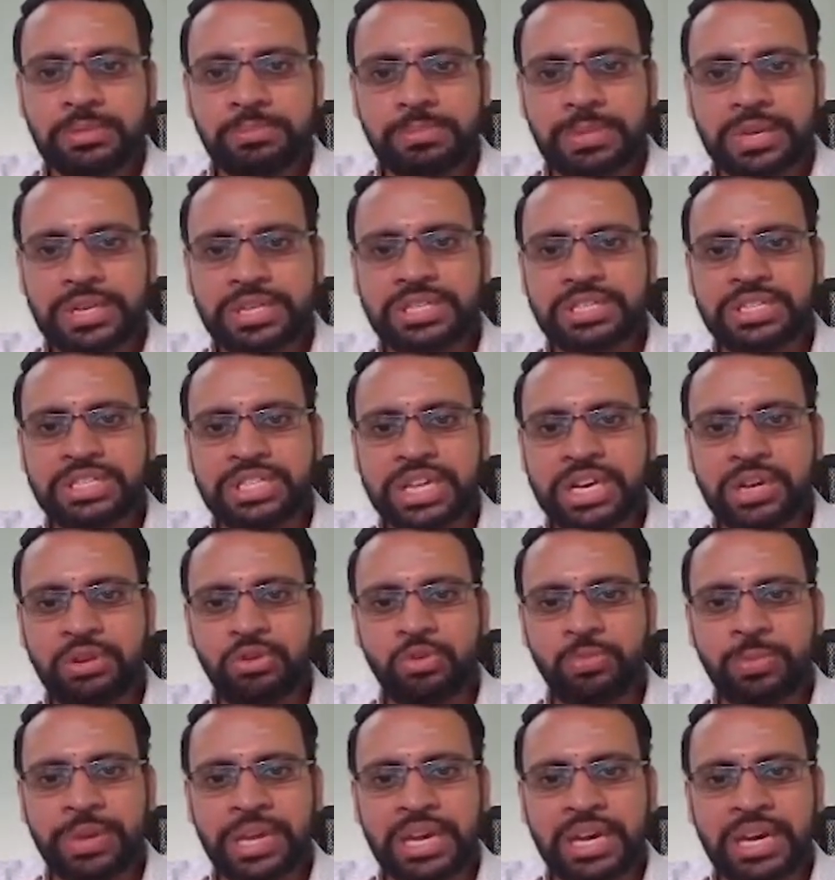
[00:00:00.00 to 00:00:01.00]
plus j
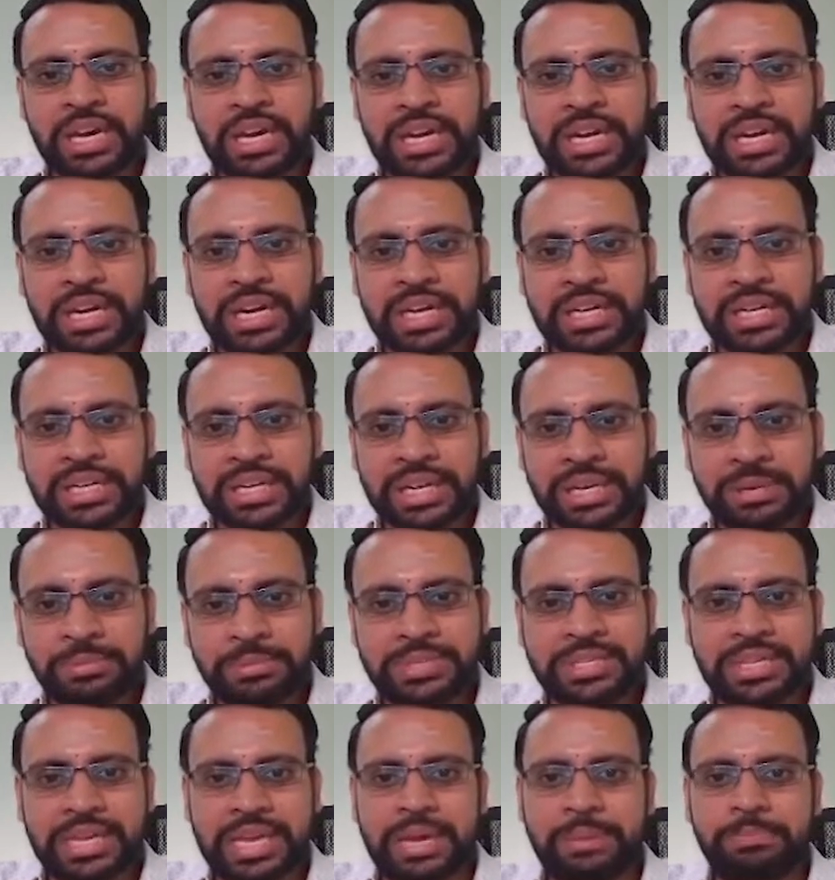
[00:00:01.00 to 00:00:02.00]
omega naught
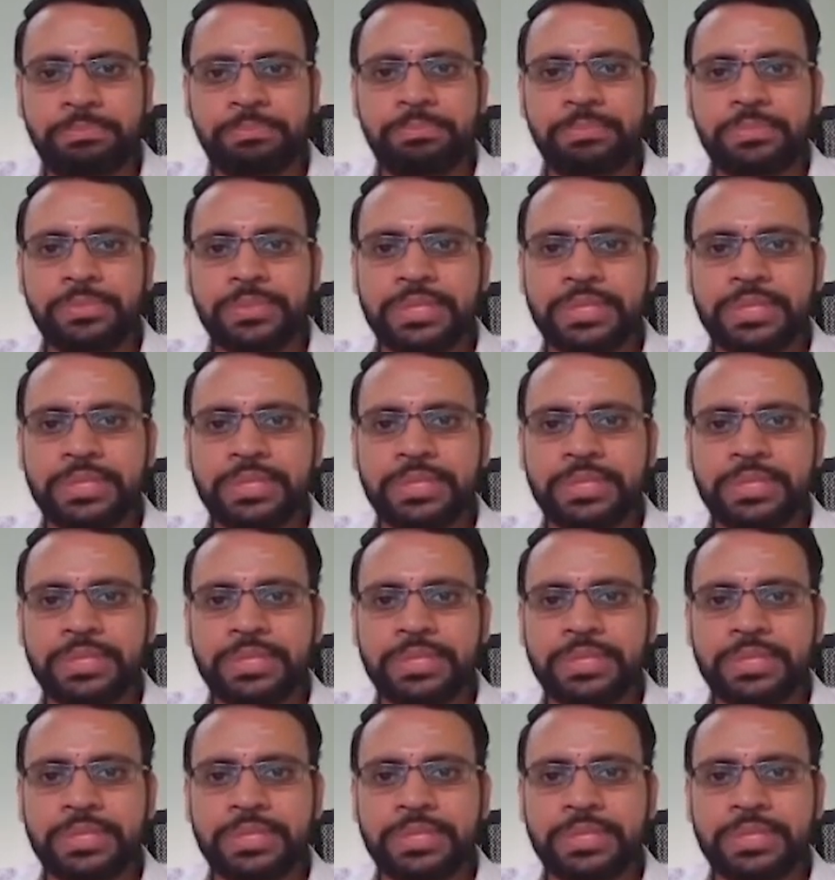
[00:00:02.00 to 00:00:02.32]
times m.